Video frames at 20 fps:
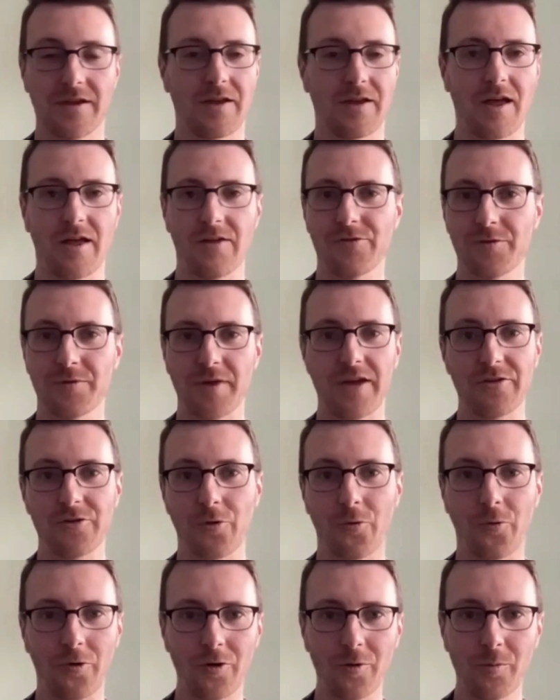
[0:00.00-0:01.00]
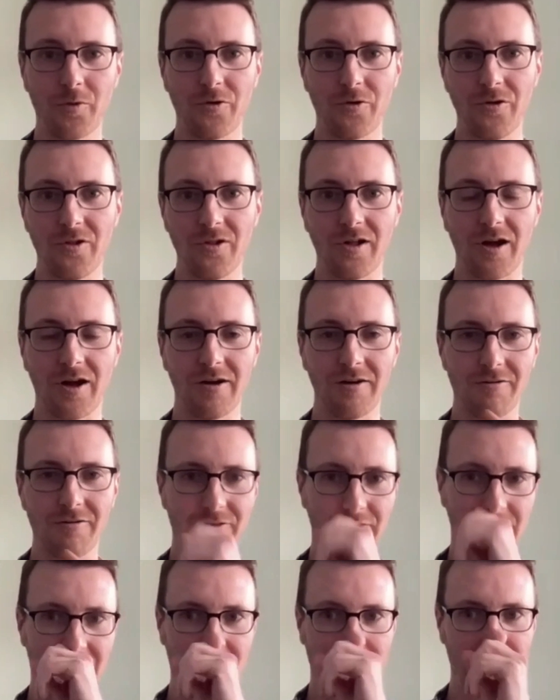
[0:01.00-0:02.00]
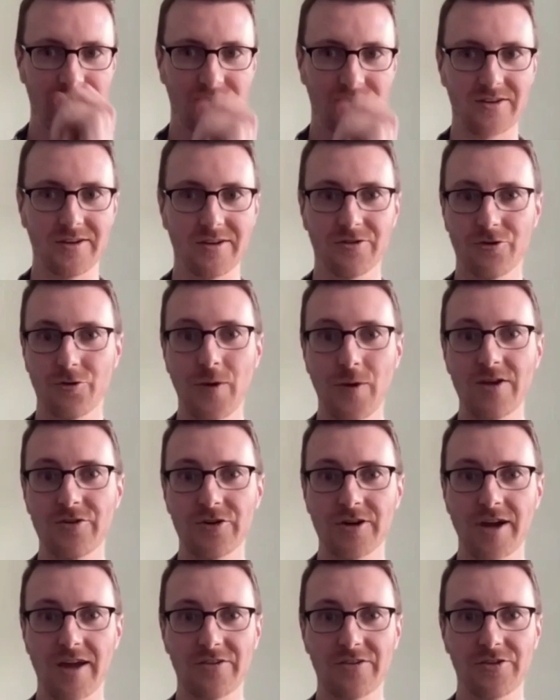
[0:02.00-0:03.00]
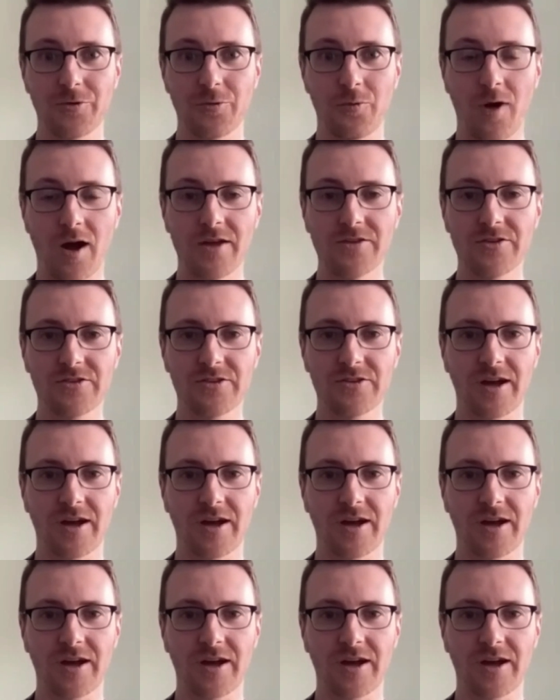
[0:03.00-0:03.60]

as horrible of a situation as it was.